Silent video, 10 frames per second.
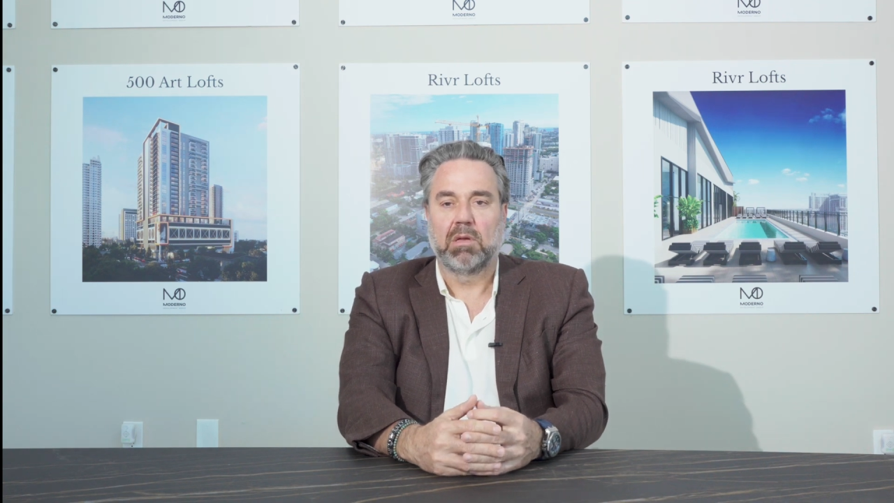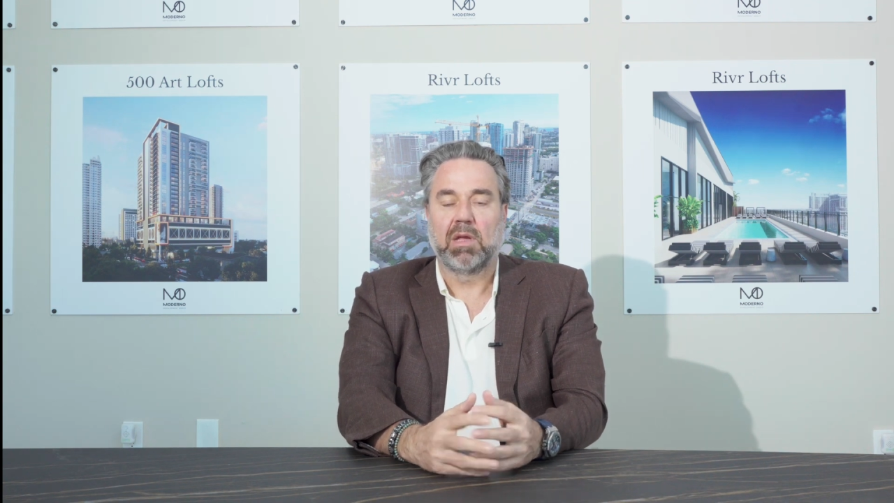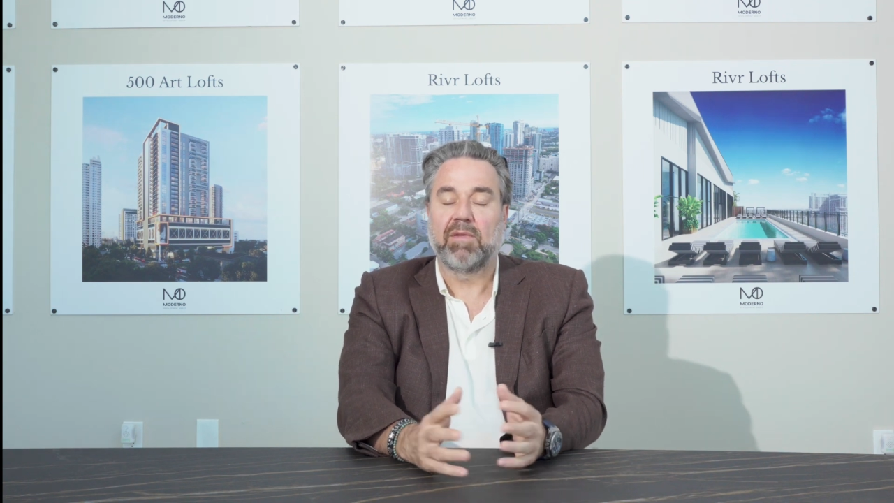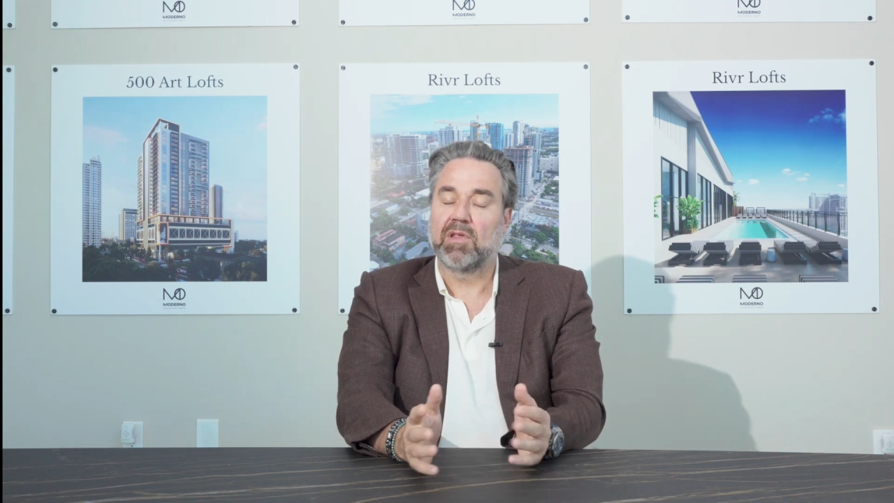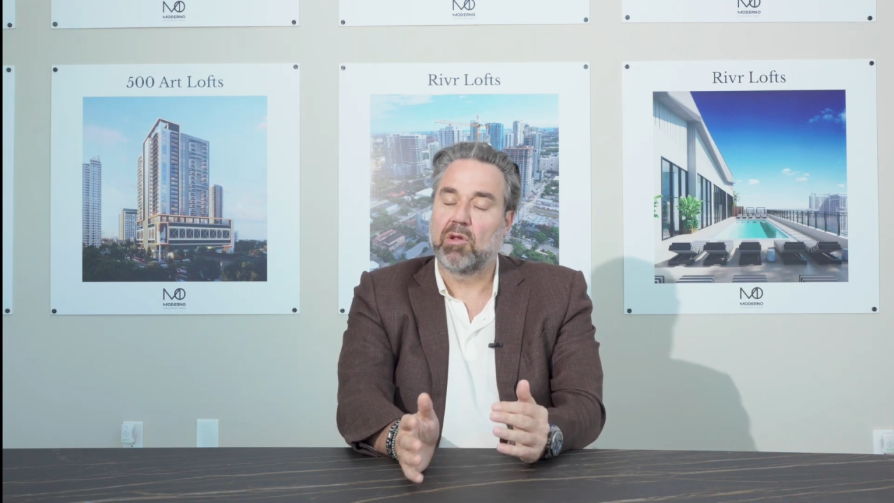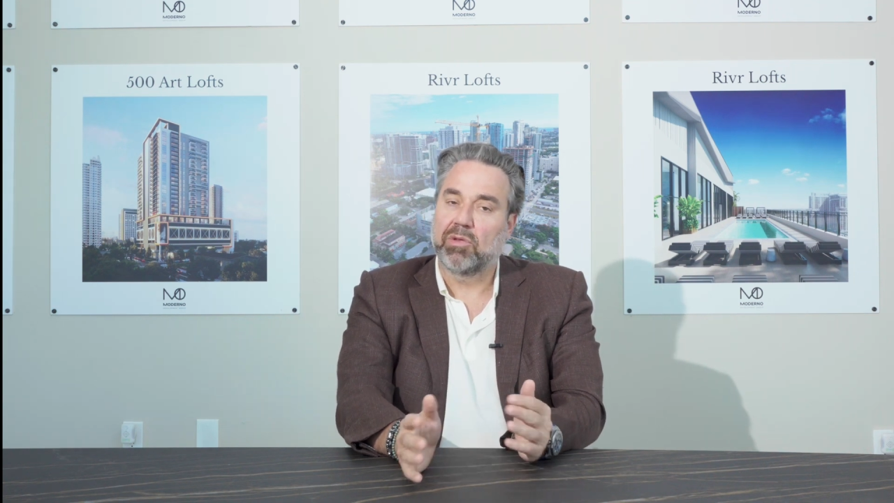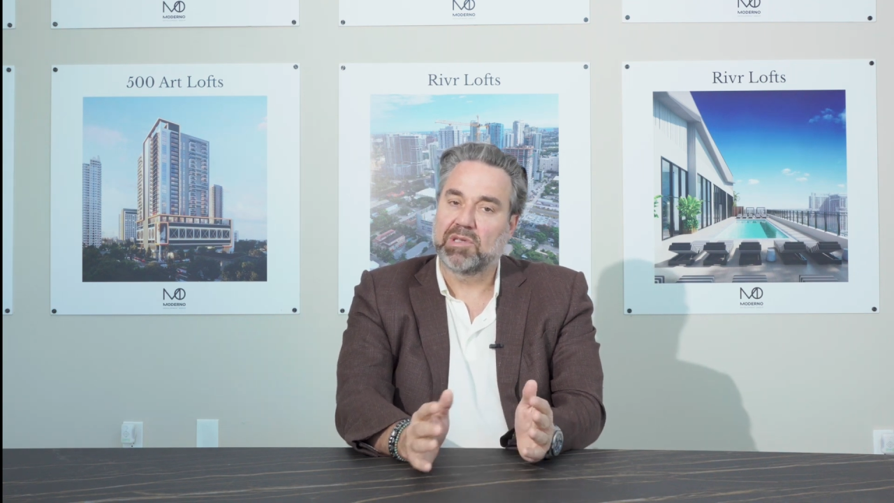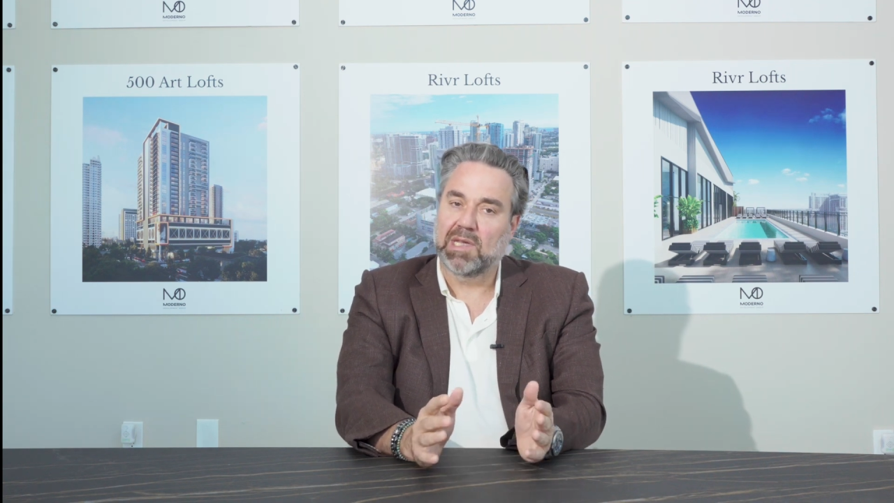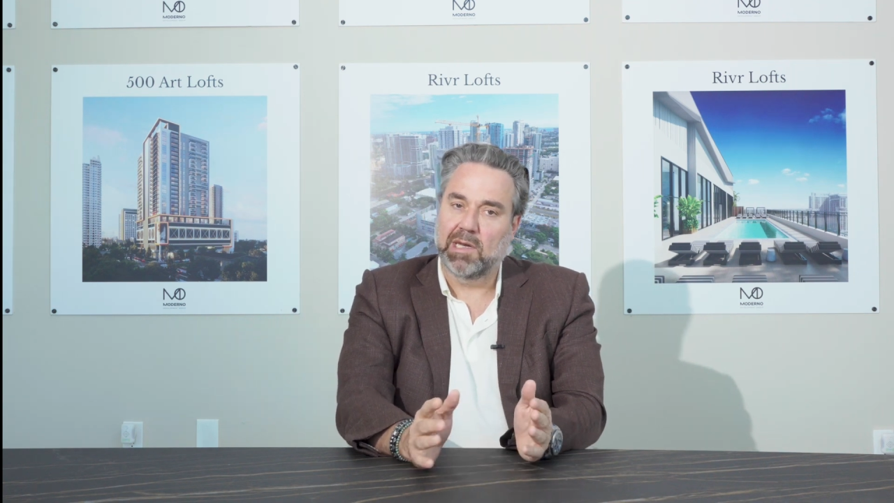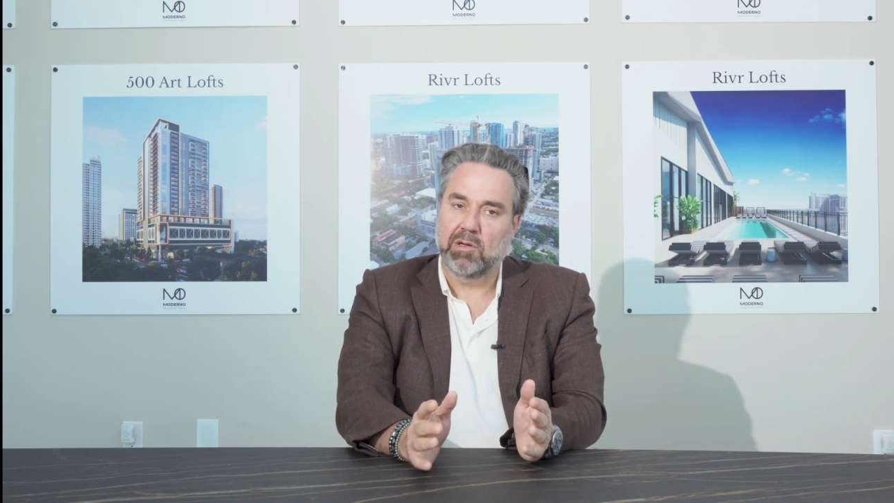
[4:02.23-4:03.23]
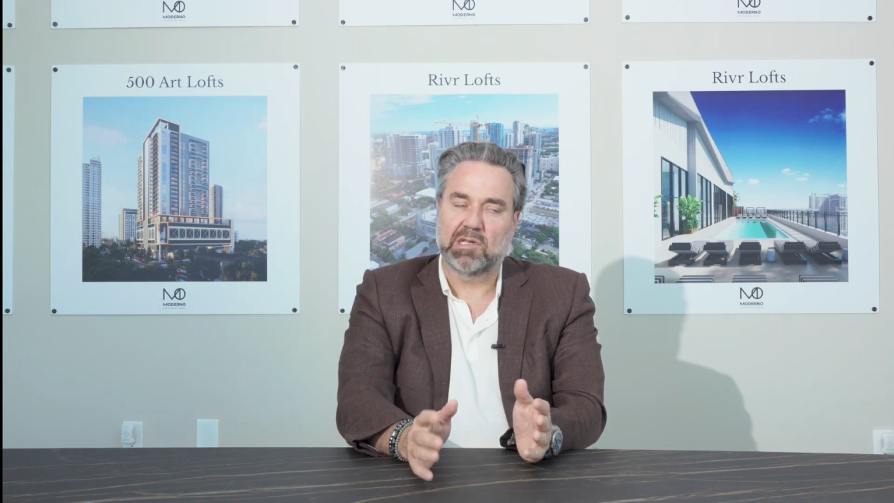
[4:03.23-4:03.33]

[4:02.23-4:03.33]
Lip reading: Even though there's a little